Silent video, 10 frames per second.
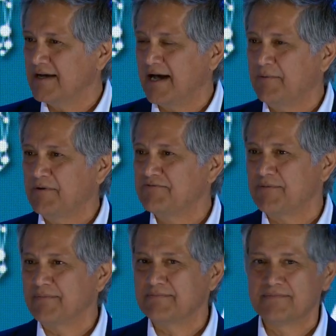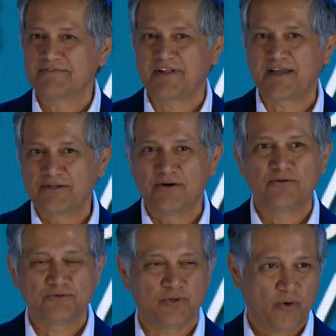I went from saying
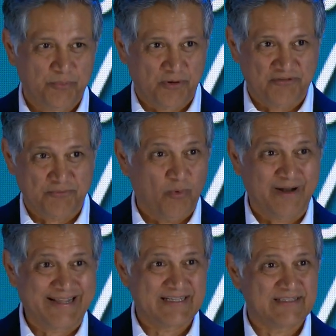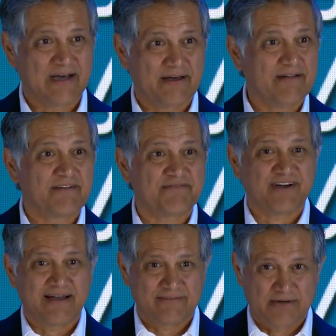no to opioids, wanting it now every
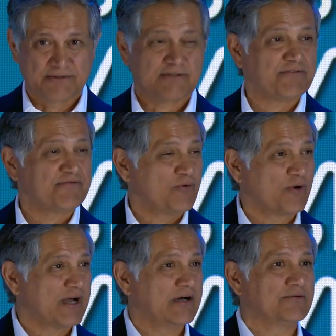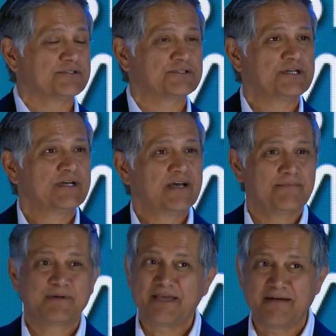5 hours, every 4 hours. I
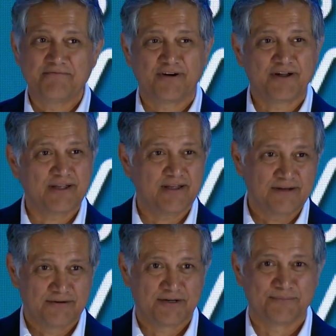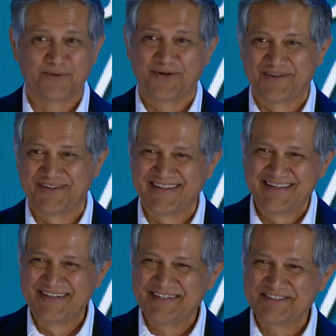became very irritable,
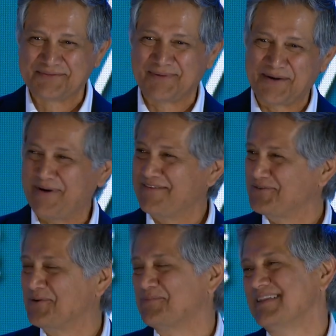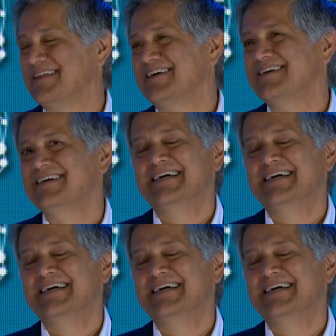as my wife told me later.